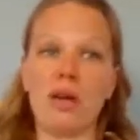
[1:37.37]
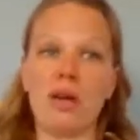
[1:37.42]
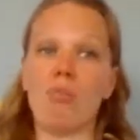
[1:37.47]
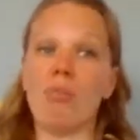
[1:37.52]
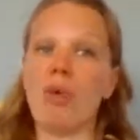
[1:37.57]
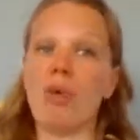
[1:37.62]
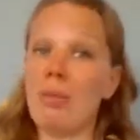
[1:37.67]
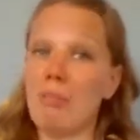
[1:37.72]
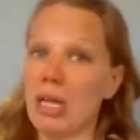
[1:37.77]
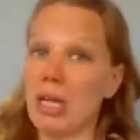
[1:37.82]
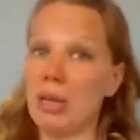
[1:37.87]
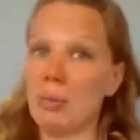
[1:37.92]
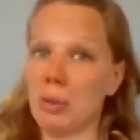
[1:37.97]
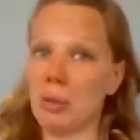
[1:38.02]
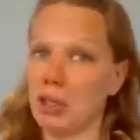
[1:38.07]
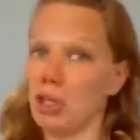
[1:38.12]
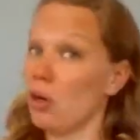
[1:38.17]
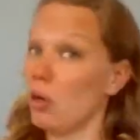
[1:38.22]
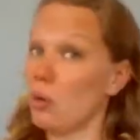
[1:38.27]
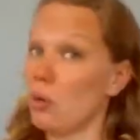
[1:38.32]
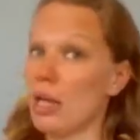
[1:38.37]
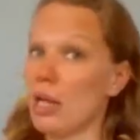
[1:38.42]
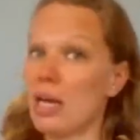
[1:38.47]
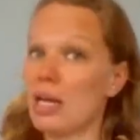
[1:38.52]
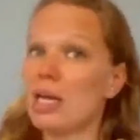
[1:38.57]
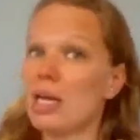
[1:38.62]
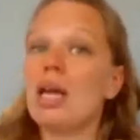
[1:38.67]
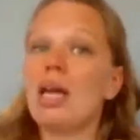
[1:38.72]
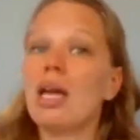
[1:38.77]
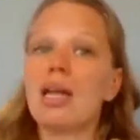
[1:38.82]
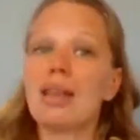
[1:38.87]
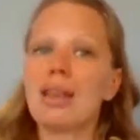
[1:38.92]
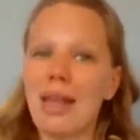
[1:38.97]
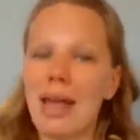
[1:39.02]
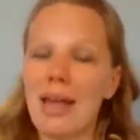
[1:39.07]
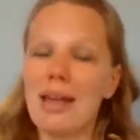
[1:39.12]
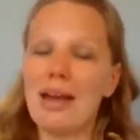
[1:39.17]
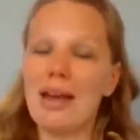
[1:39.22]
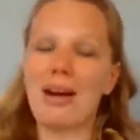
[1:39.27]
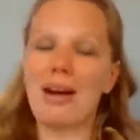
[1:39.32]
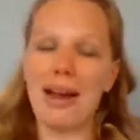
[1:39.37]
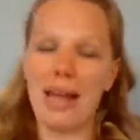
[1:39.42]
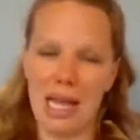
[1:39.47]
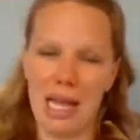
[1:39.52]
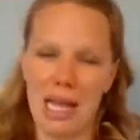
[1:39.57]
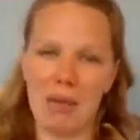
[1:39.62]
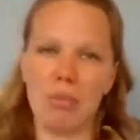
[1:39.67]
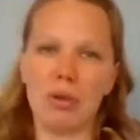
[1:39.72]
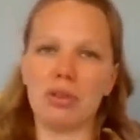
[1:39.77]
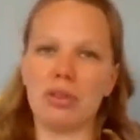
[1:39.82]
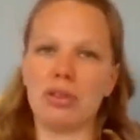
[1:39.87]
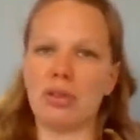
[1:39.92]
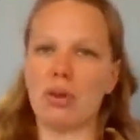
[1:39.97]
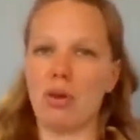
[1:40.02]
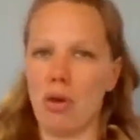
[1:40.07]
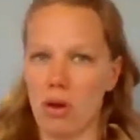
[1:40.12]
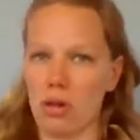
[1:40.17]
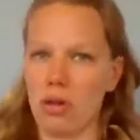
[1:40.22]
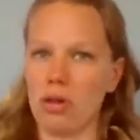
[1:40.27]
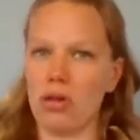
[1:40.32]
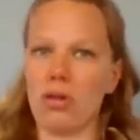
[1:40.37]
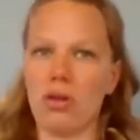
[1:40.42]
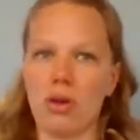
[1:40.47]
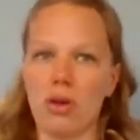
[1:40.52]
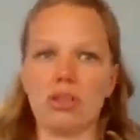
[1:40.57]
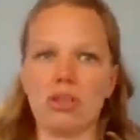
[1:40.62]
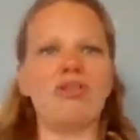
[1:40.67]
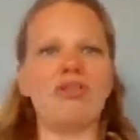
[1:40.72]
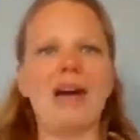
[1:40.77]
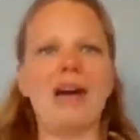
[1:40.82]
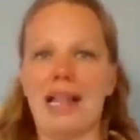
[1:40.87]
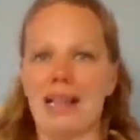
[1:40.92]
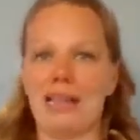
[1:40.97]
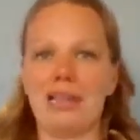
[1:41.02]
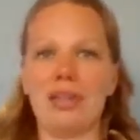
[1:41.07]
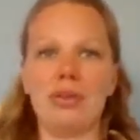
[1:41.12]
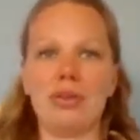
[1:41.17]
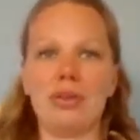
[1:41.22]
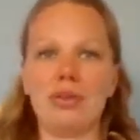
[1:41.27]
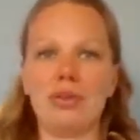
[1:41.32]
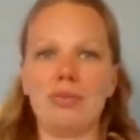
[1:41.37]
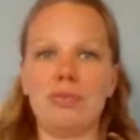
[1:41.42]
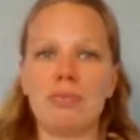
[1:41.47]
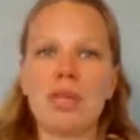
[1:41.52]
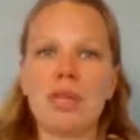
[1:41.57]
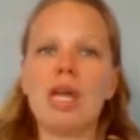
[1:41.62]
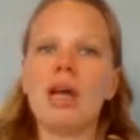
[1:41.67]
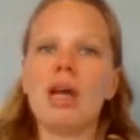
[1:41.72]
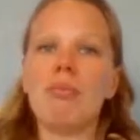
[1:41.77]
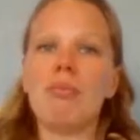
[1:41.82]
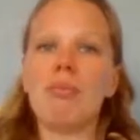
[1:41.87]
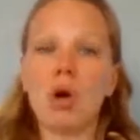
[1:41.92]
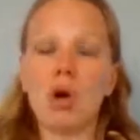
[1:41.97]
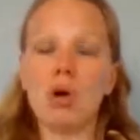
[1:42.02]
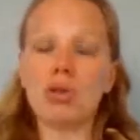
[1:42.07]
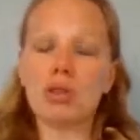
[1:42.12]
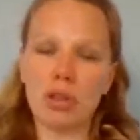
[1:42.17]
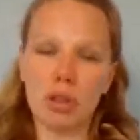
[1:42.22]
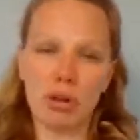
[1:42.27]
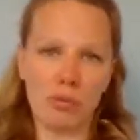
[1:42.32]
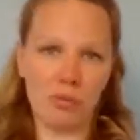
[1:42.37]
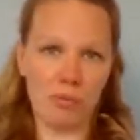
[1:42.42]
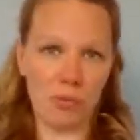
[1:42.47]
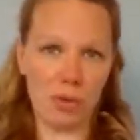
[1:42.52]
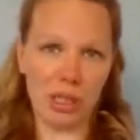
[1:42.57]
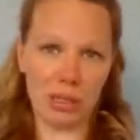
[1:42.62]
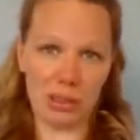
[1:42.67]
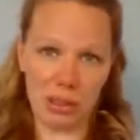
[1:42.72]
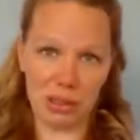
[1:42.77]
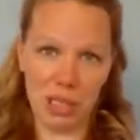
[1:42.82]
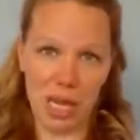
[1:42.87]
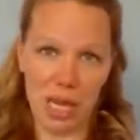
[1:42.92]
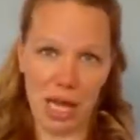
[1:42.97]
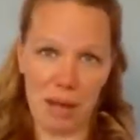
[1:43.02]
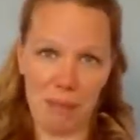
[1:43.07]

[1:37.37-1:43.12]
And when people know that, they are able to honor those values. Most conflicts